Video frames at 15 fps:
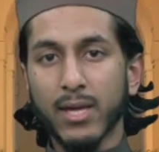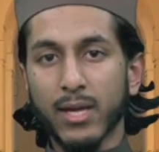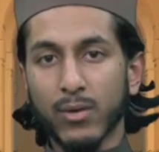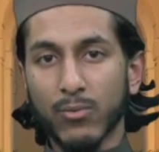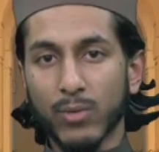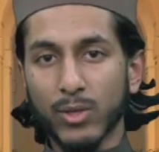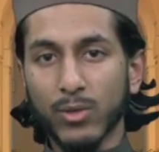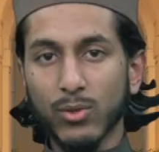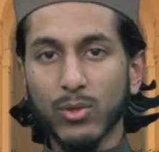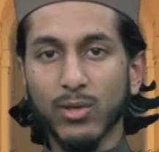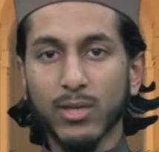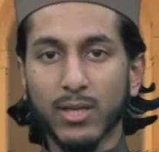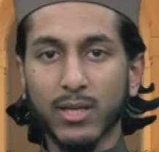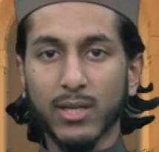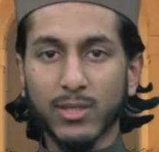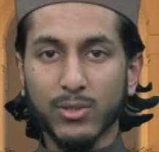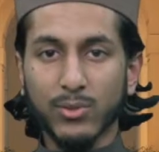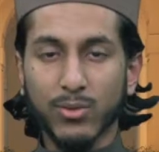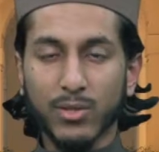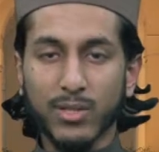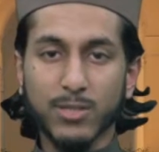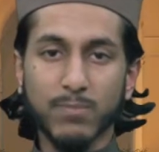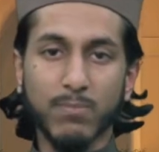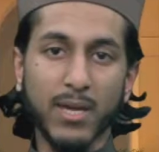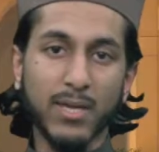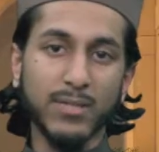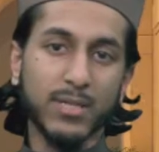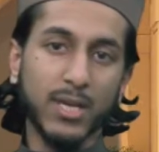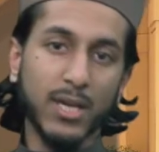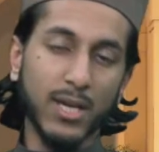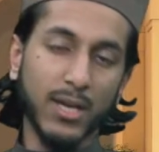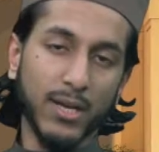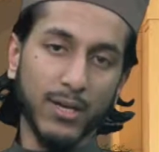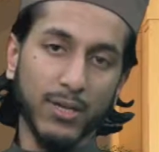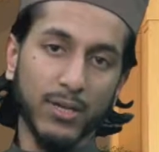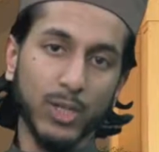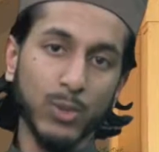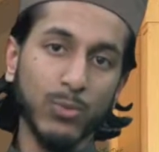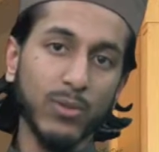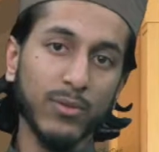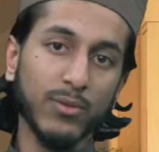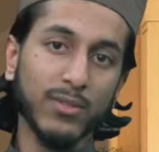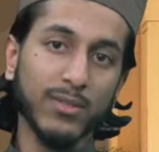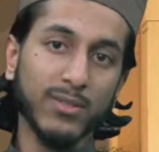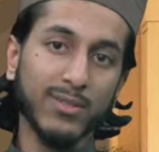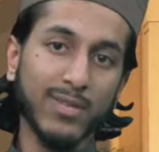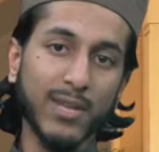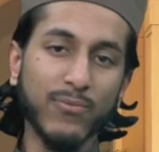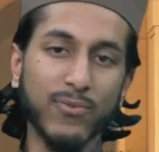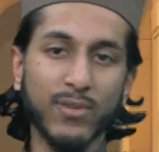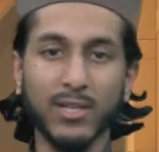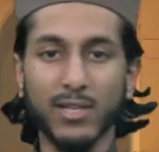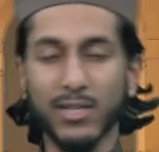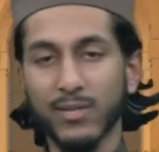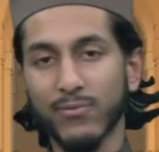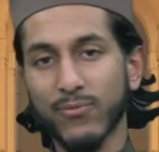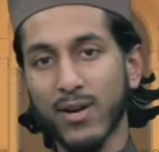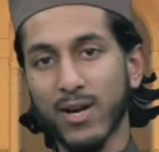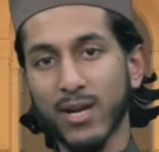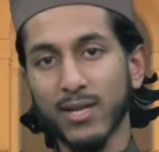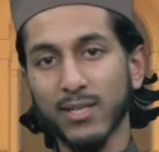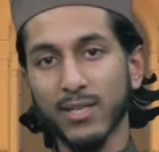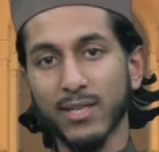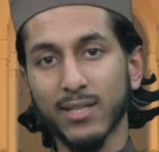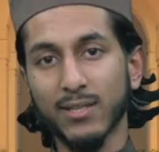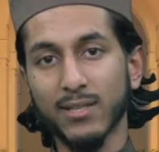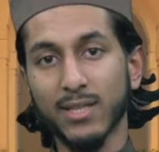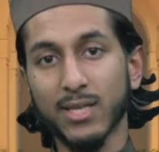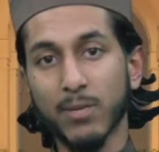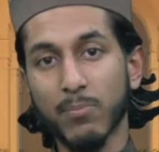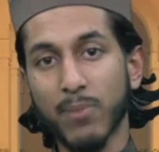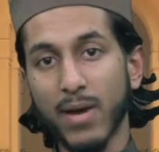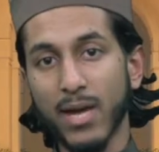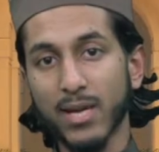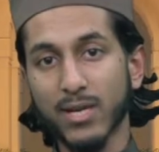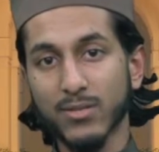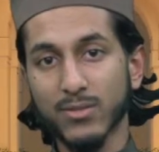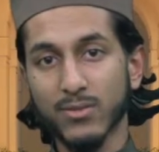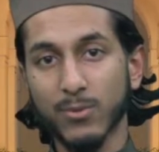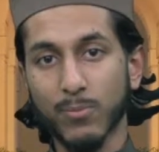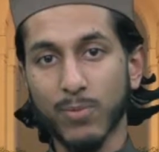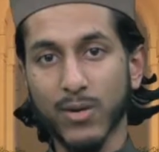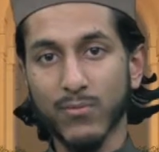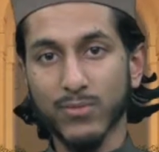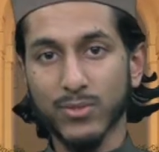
When you look into this base here, you will definitely find the companions of the Prophet